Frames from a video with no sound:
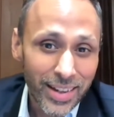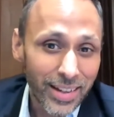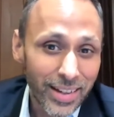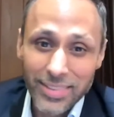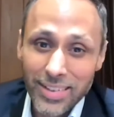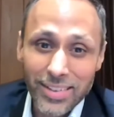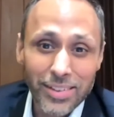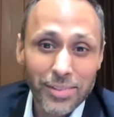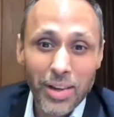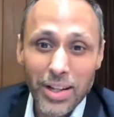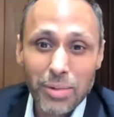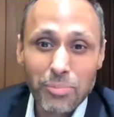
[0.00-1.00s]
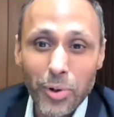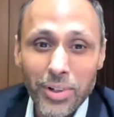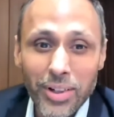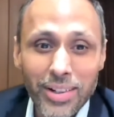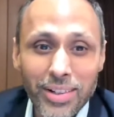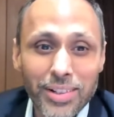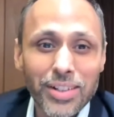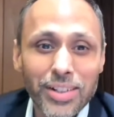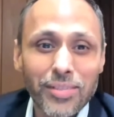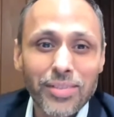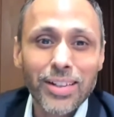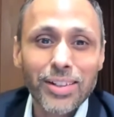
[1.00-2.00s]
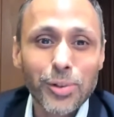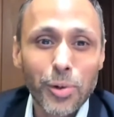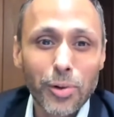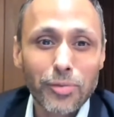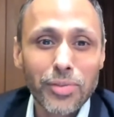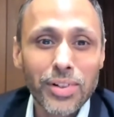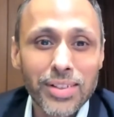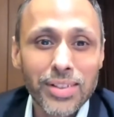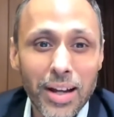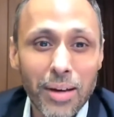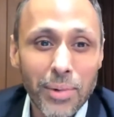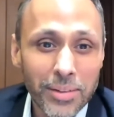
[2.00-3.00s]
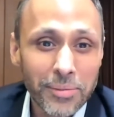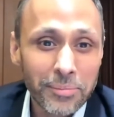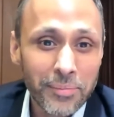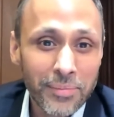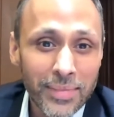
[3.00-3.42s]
And this is where important initiatives like this conference come in.